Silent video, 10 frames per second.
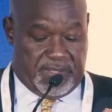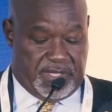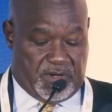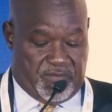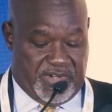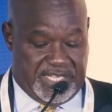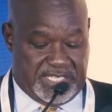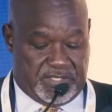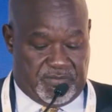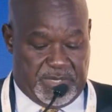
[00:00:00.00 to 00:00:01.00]
The
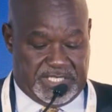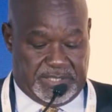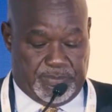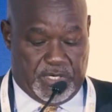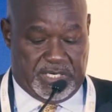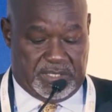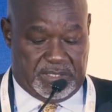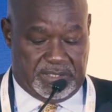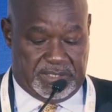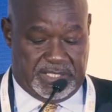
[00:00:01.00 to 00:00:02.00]
convergence of
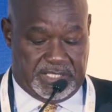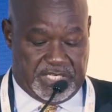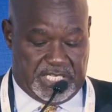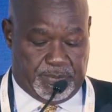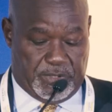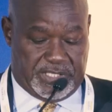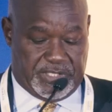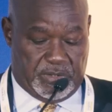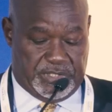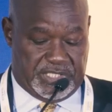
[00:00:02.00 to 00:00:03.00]
multimodal transport
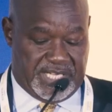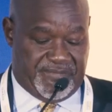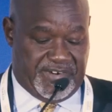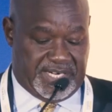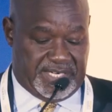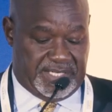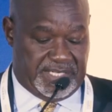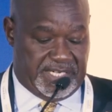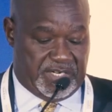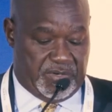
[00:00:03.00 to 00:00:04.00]
solutions Africa,
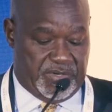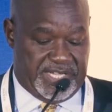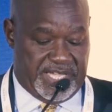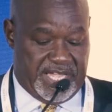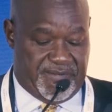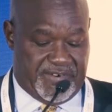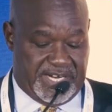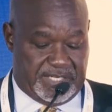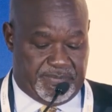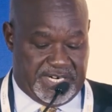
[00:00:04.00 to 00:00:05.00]
including air
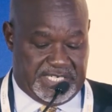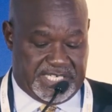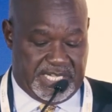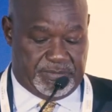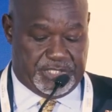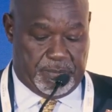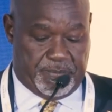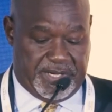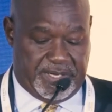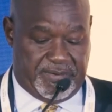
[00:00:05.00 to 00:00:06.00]
freight, maritime,
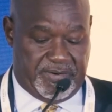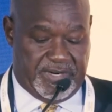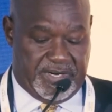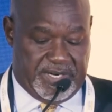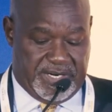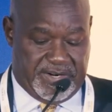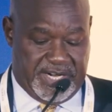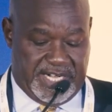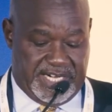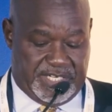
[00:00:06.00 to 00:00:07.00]
shipping,
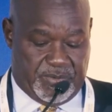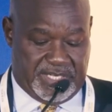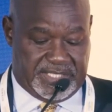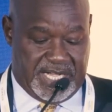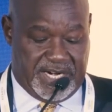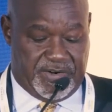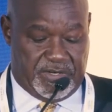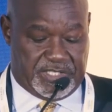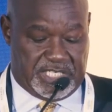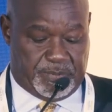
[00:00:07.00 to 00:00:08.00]
rail networks, and
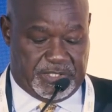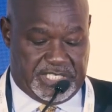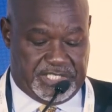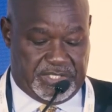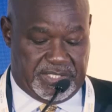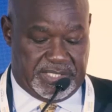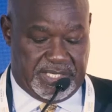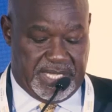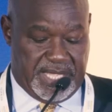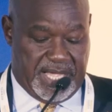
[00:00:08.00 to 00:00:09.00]
road transportation,
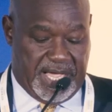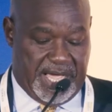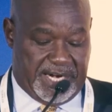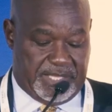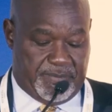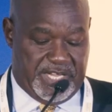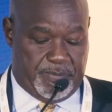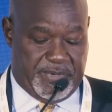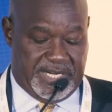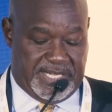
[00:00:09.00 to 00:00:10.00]
are the
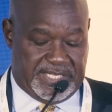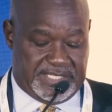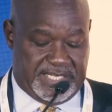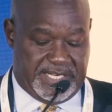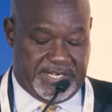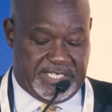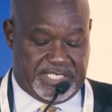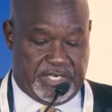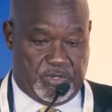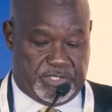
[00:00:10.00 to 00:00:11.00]
main pillars in
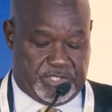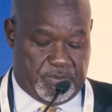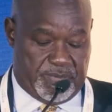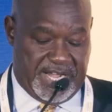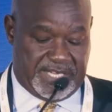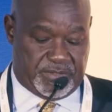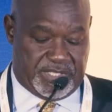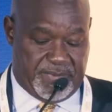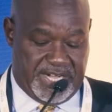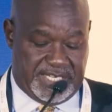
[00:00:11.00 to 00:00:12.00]
creating routes to
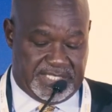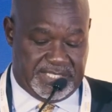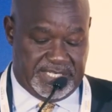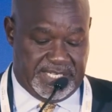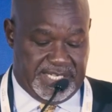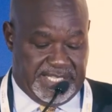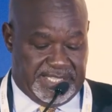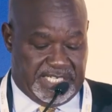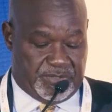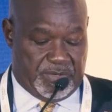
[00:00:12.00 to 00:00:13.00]
the market
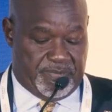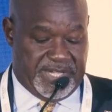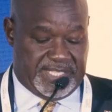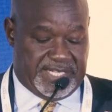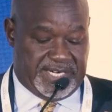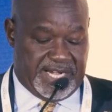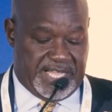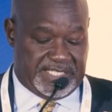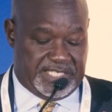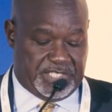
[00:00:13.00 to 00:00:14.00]
that will make the
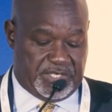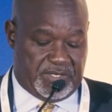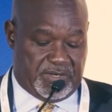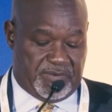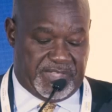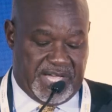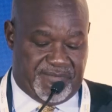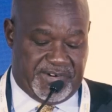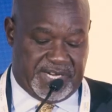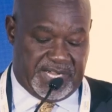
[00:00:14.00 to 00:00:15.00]
realization the
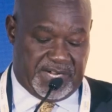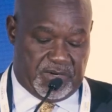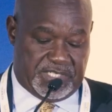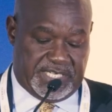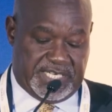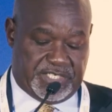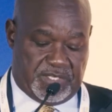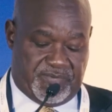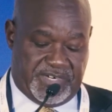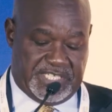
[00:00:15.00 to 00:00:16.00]
Africa
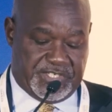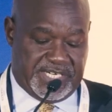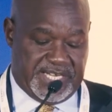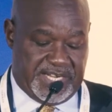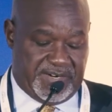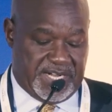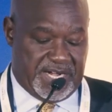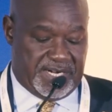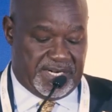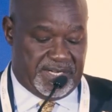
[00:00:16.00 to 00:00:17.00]
Continental Free Trade
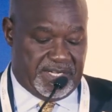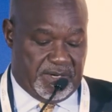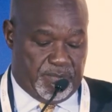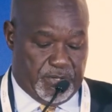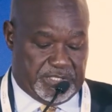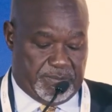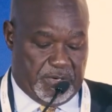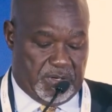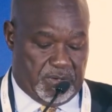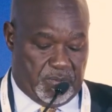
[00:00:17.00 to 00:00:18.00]
Area
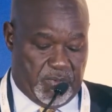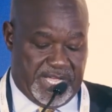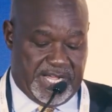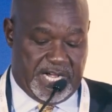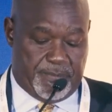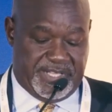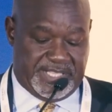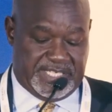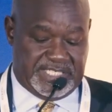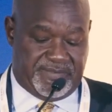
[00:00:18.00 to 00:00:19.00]
possible. We are happy
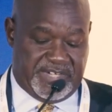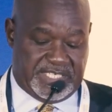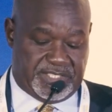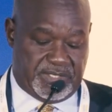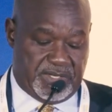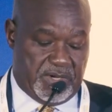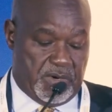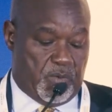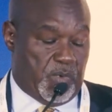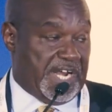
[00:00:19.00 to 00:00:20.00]
that this event
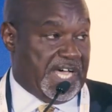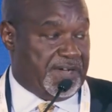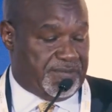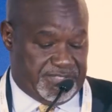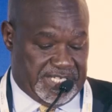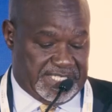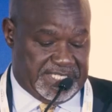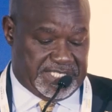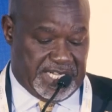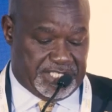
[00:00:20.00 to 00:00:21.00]
will have such
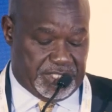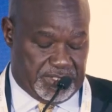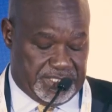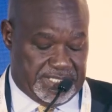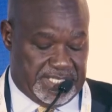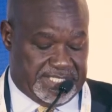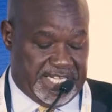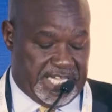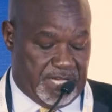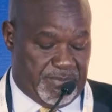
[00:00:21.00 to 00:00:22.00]
discussions
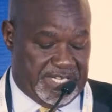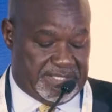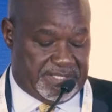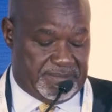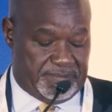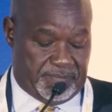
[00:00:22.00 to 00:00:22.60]
taking place.